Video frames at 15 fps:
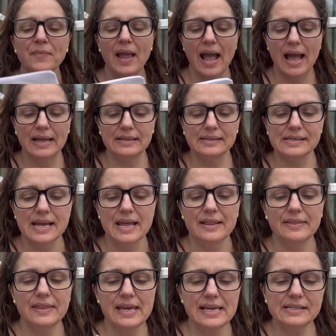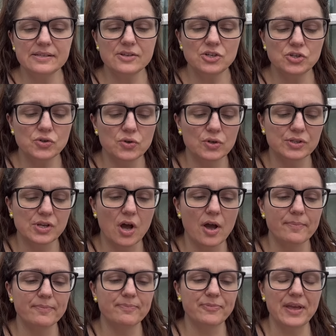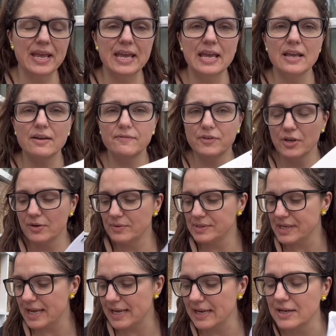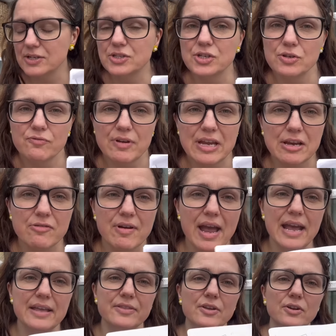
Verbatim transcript: And these are the shorts that I'm thinking of using to recreate the